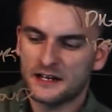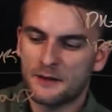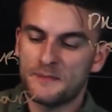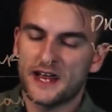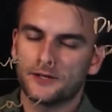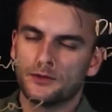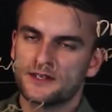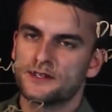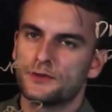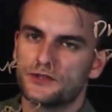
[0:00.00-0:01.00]
a manual
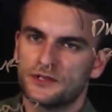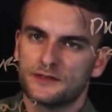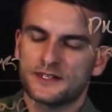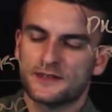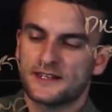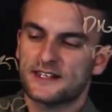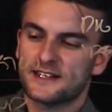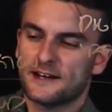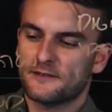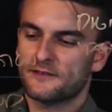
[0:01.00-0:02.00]
solution. So this is
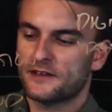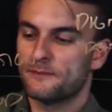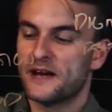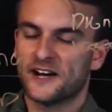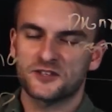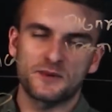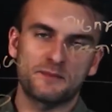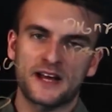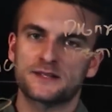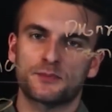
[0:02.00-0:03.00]
kind of the management
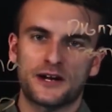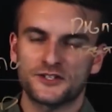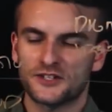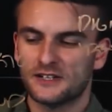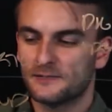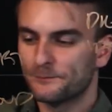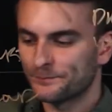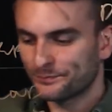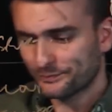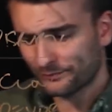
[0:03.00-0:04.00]
by spreadsheet.
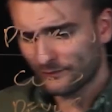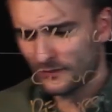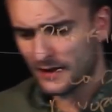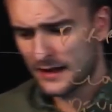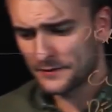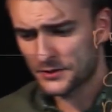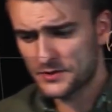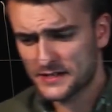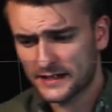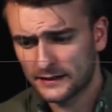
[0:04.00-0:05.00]
And they're
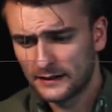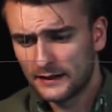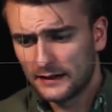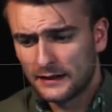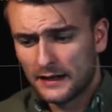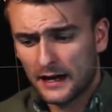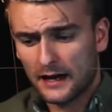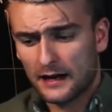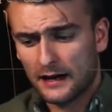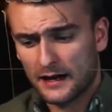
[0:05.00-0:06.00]
using
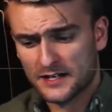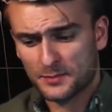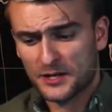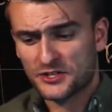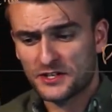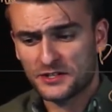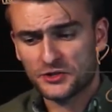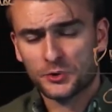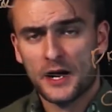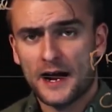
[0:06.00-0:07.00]
a spreadsheet to
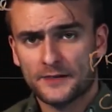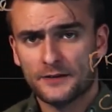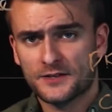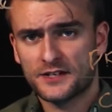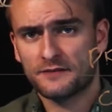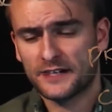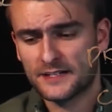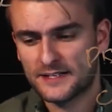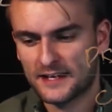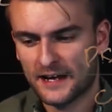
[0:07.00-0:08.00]
track their
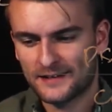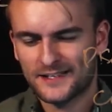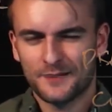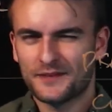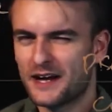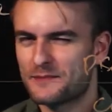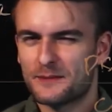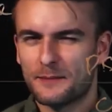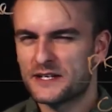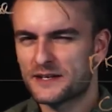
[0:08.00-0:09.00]
certificates and sometimes
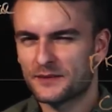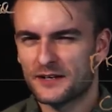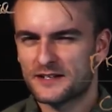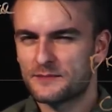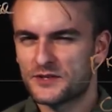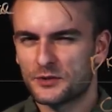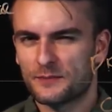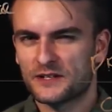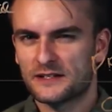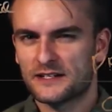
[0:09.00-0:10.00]
maybe some custom
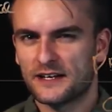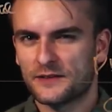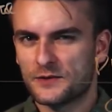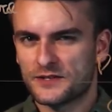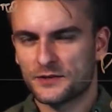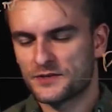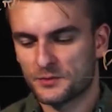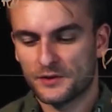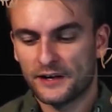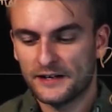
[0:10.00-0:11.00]
scripting to get those certs
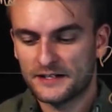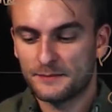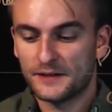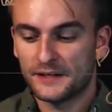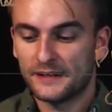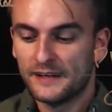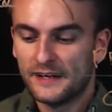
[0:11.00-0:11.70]
where they need to be.